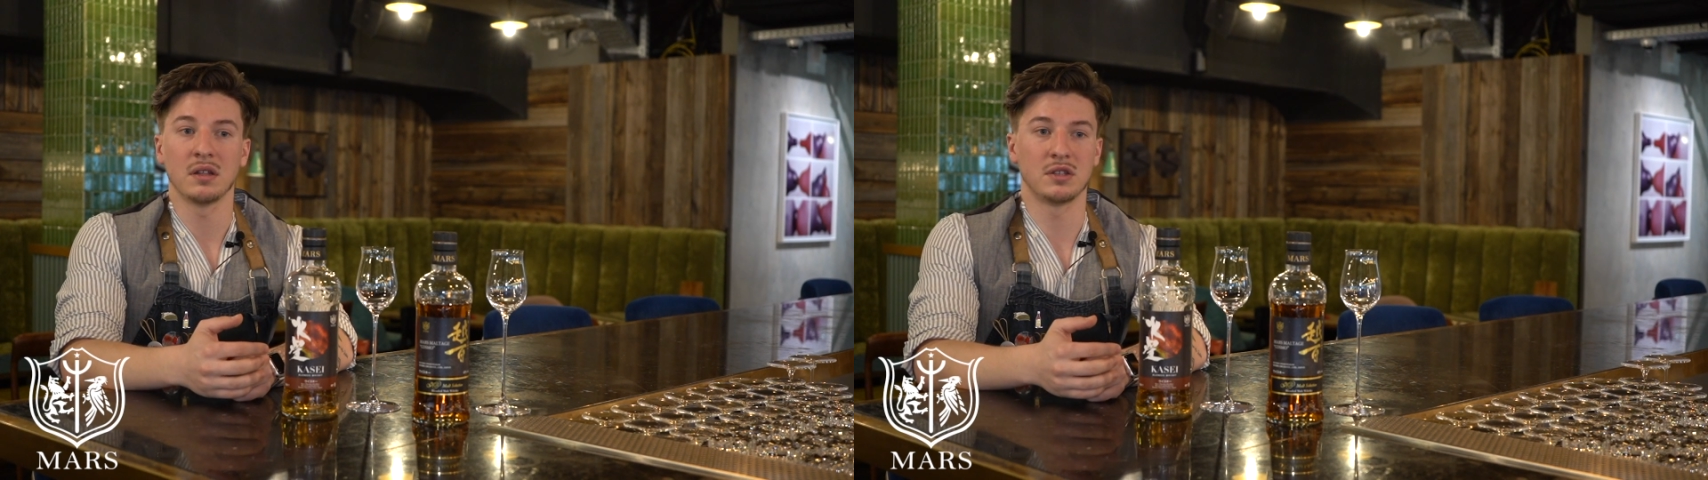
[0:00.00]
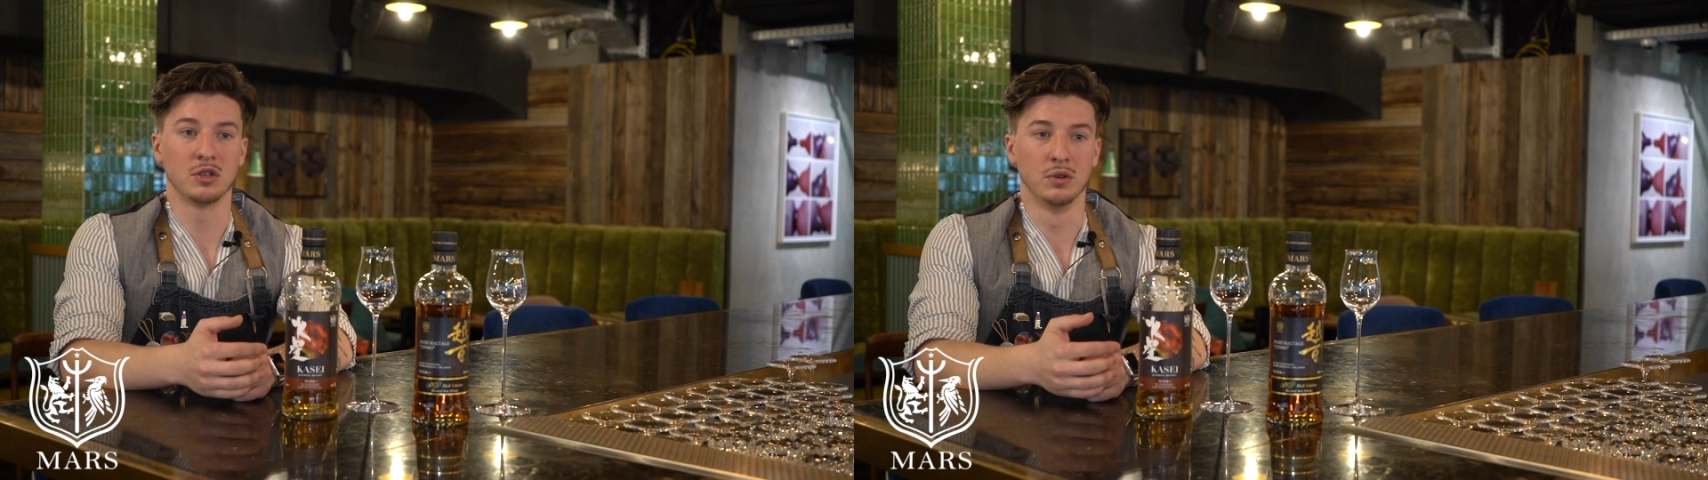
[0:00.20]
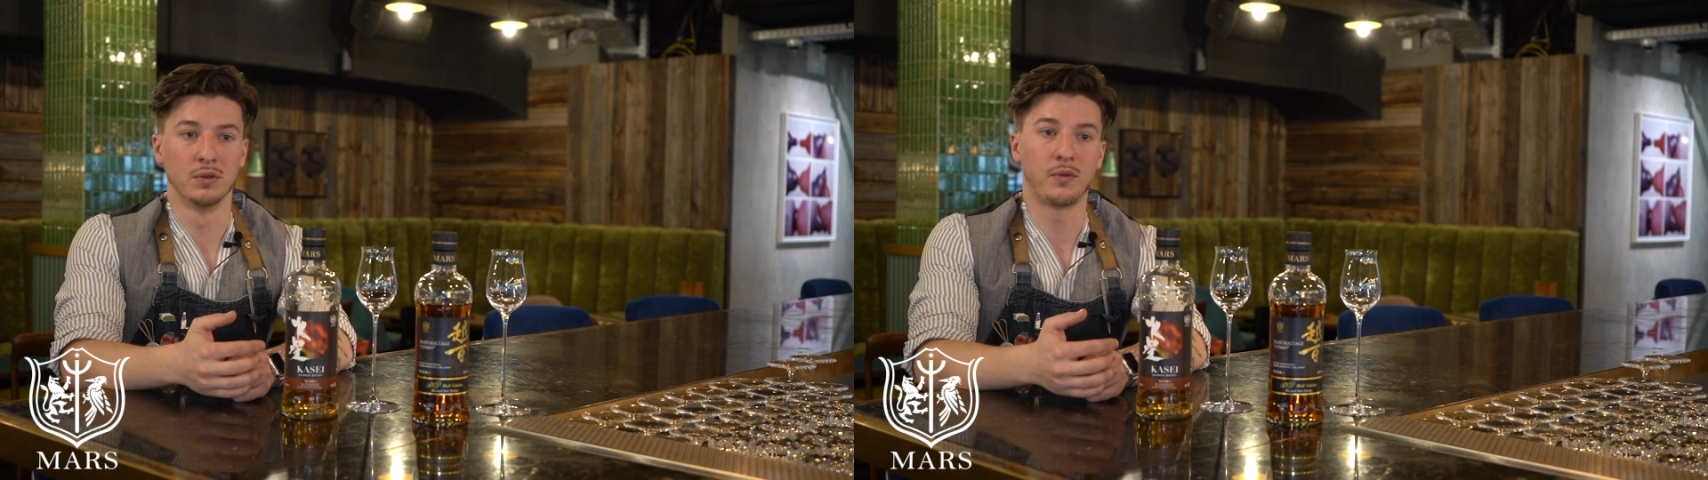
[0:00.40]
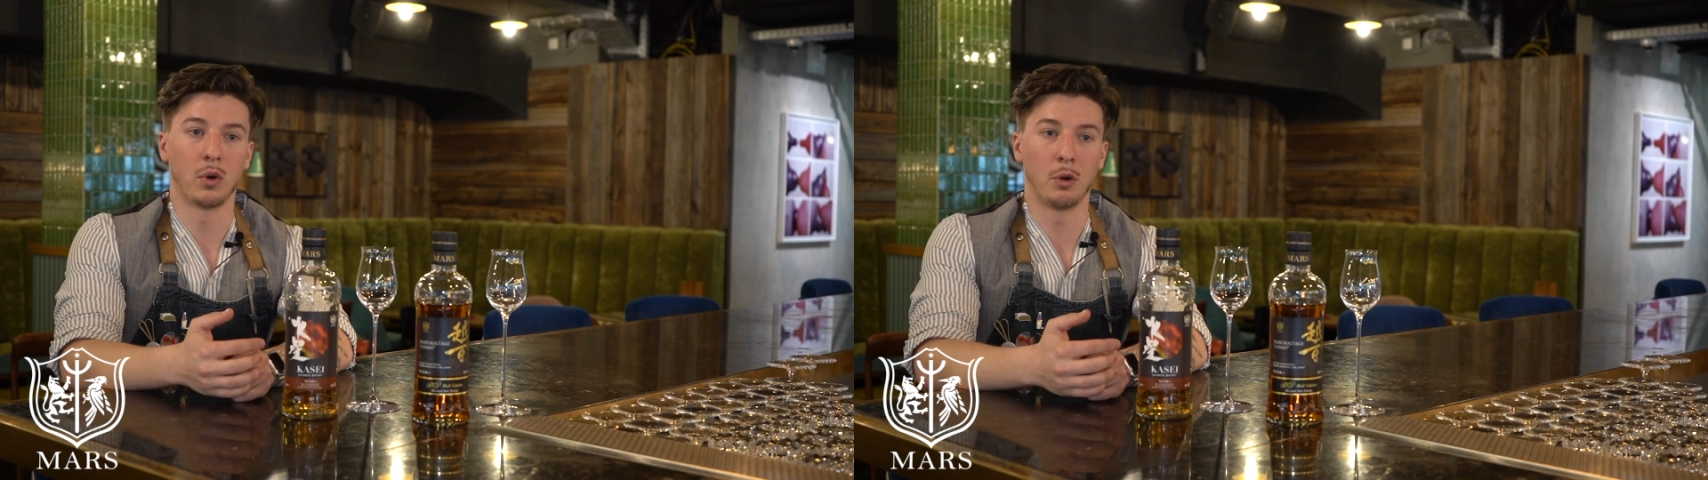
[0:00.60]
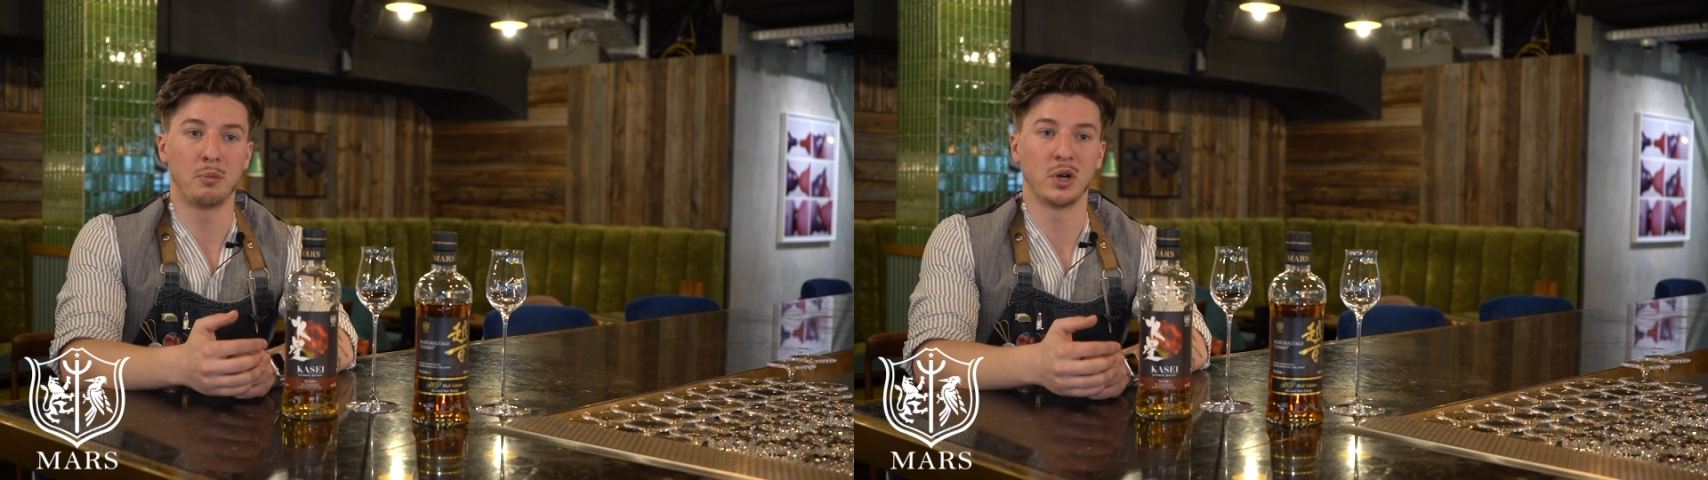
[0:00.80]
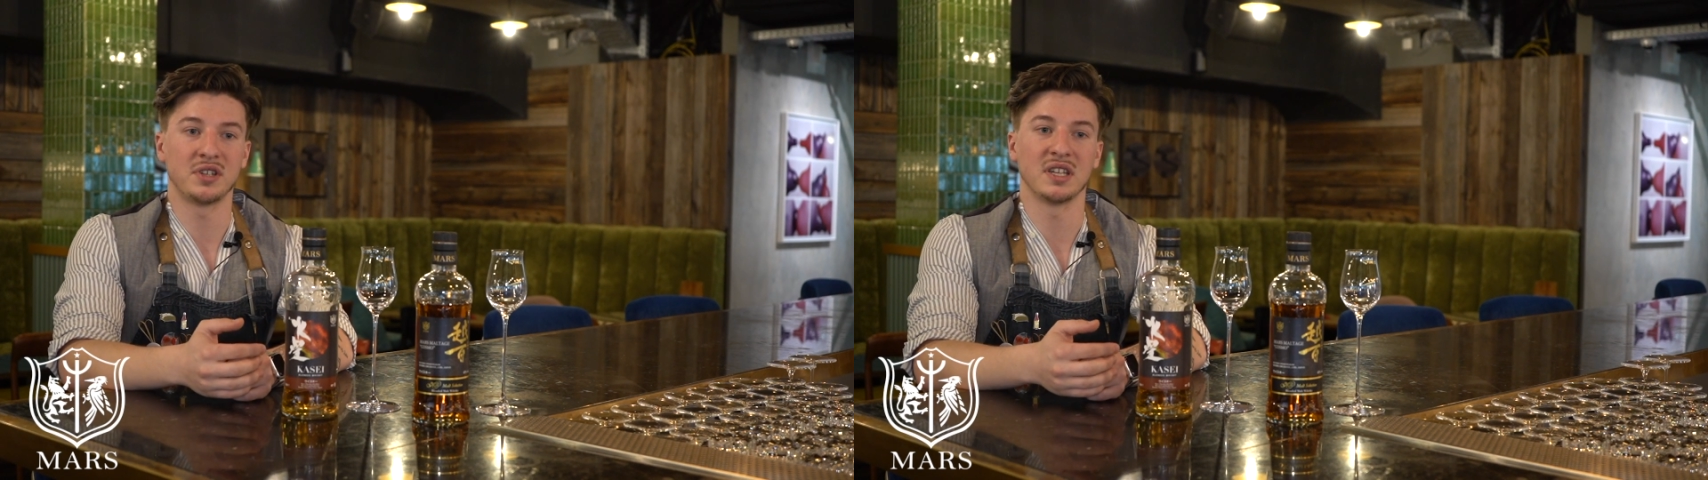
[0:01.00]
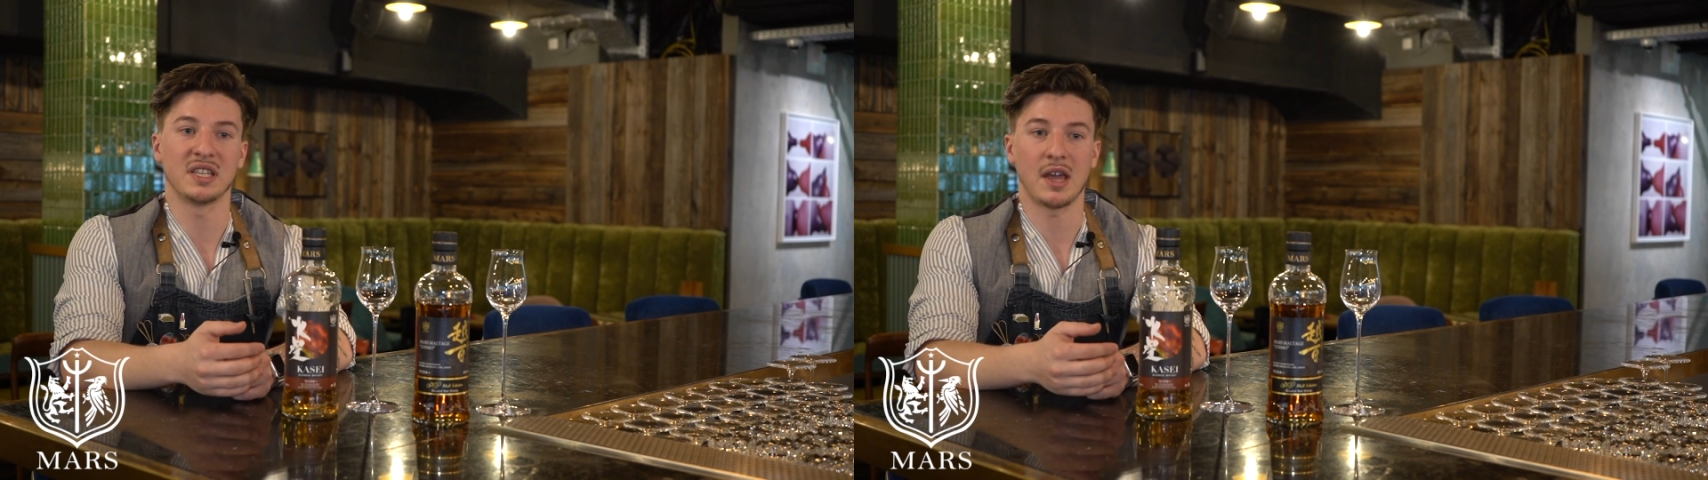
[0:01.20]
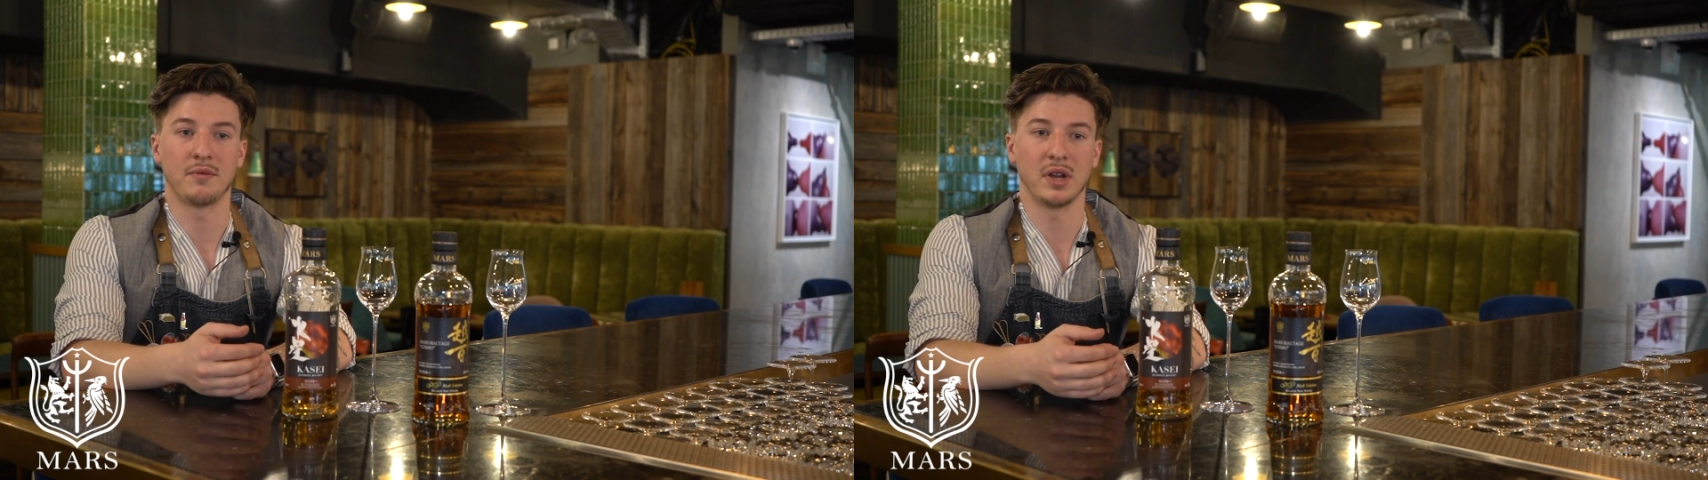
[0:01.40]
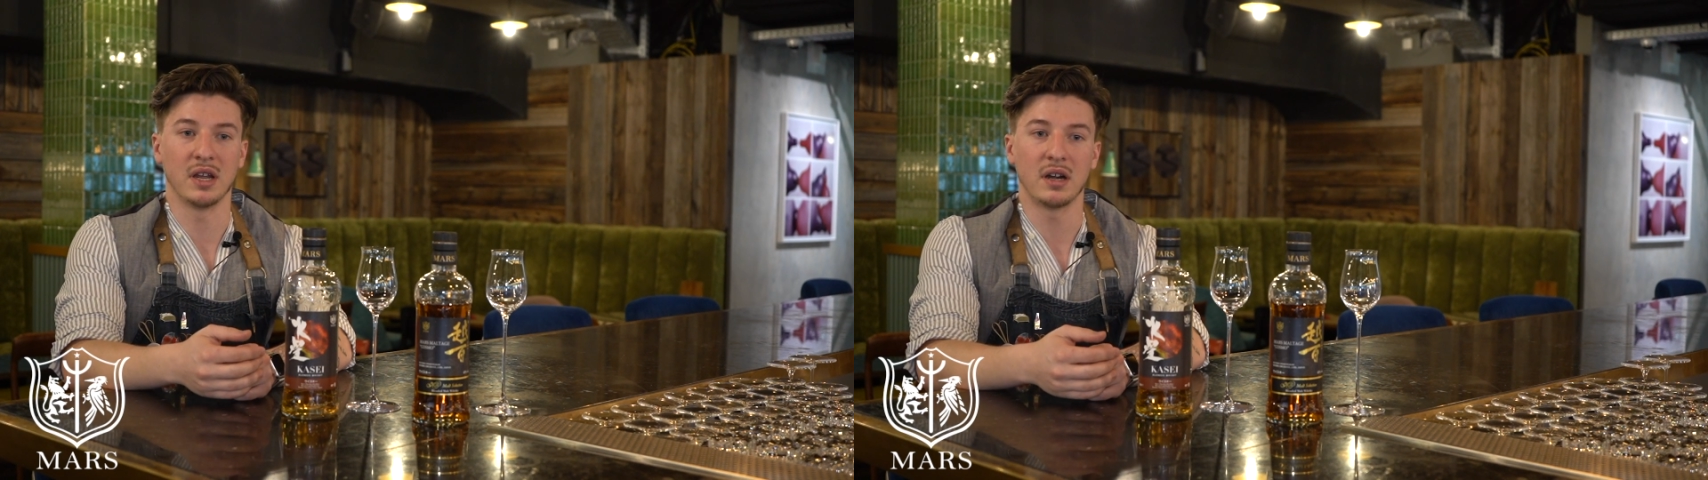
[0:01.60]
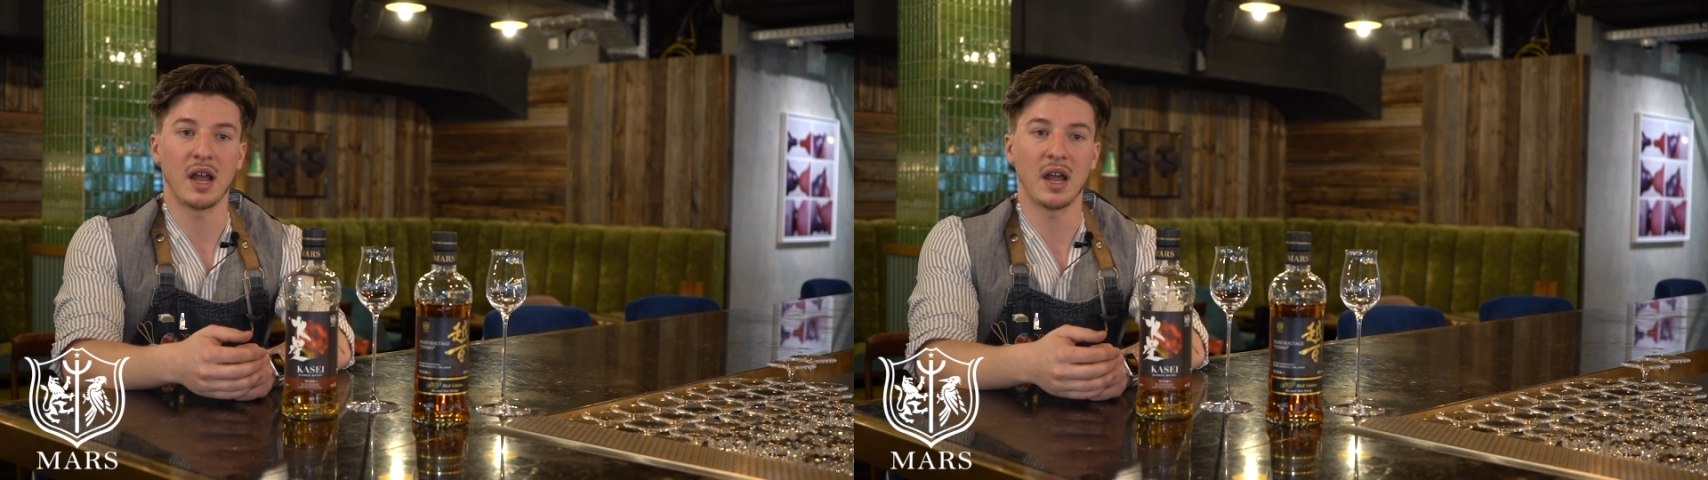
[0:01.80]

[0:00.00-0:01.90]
to 4% every year,